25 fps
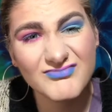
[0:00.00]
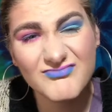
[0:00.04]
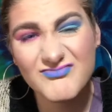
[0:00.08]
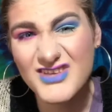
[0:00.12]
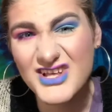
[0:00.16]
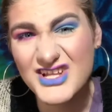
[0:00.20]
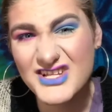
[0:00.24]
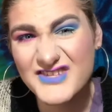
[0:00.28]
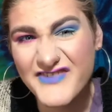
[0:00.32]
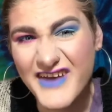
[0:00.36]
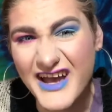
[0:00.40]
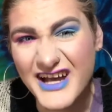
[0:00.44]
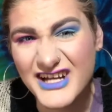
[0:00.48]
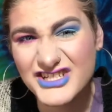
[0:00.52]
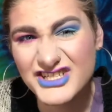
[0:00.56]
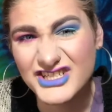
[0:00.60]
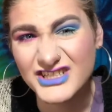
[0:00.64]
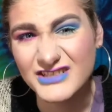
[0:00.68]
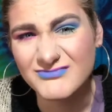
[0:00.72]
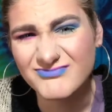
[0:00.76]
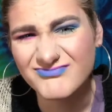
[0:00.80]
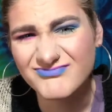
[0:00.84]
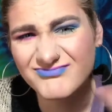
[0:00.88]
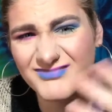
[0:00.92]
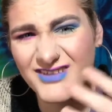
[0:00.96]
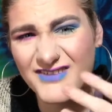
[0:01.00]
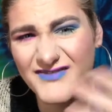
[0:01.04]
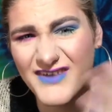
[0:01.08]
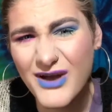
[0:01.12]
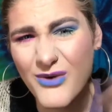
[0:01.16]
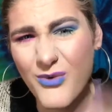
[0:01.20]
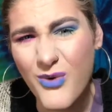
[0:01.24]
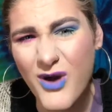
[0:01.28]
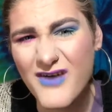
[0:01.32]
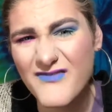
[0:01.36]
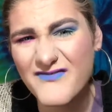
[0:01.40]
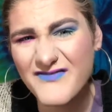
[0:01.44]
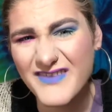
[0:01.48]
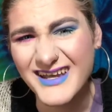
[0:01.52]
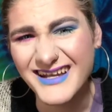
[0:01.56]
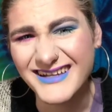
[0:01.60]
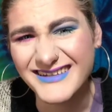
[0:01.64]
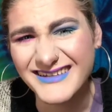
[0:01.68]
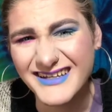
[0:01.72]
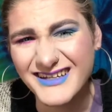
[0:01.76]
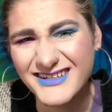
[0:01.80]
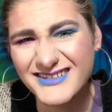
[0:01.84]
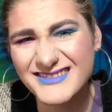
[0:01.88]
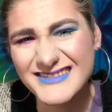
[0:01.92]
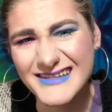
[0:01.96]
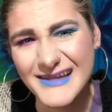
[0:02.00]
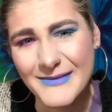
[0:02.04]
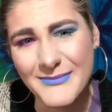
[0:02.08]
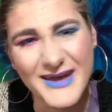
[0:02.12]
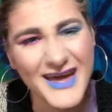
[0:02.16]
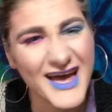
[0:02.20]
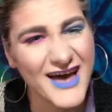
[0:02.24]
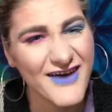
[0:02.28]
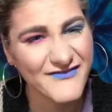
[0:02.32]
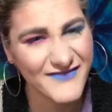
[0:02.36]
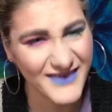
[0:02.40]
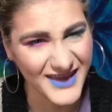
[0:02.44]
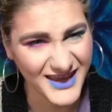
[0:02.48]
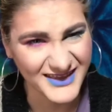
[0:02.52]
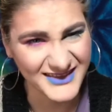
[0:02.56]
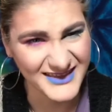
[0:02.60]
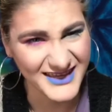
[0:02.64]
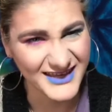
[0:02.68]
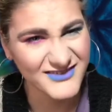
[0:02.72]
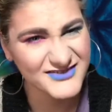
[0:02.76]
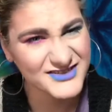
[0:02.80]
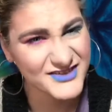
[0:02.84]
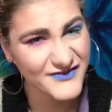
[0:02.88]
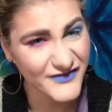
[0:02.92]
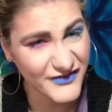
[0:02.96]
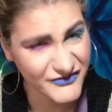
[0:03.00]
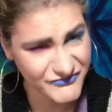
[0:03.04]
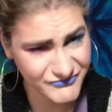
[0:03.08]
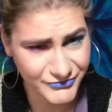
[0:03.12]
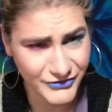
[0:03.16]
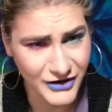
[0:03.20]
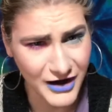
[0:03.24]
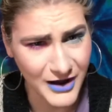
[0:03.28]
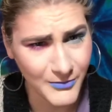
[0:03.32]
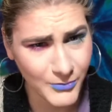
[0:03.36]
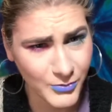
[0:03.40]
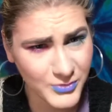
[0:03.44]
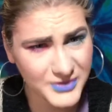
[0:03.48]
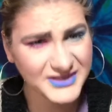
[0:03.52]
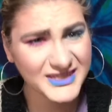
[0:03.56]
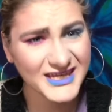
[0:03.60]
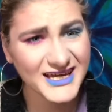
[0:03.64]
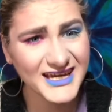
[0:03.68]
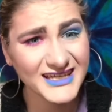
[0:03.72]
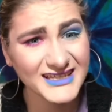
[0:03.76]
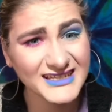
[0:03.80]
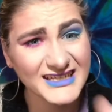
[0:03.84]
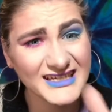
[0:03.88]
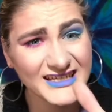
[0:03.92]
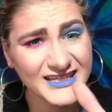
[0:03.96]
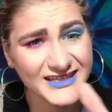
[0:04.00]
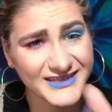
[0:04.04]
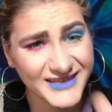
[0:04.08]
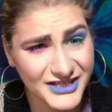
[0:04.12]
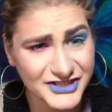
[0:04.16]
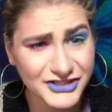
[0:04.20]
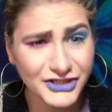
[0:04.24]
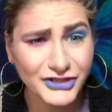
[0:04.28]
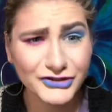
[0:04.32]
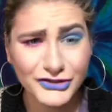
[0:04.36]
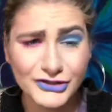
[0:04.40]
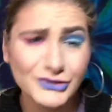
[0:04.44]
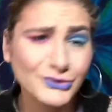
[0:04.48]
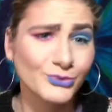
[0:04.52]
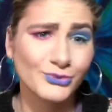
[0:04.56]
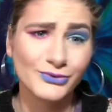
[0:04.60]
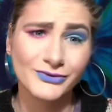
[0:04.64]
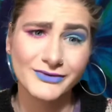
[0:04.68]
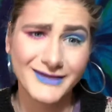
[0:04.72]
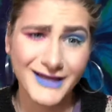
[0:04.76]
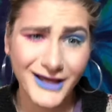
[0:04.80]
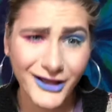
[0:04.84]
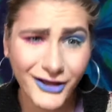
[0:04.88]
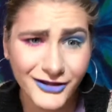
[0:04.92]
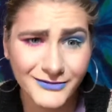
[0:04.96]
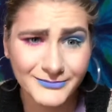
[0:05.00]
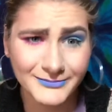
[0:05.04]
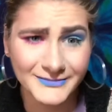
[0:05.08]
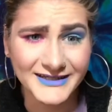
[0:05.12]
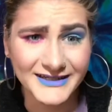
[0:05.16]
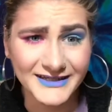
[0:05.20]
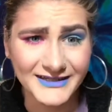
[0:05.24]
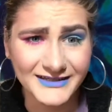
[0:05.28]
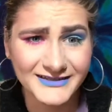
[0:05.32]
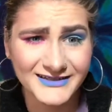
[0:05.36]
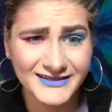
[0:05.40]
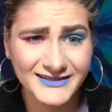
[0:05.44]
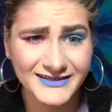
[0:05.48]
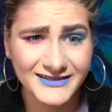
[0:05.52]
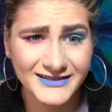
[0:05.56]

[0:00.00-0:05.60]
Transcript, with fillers: It's fashion. If I want fake nails, let me have fake nails. If you have a problem with that, that's on you, not on me.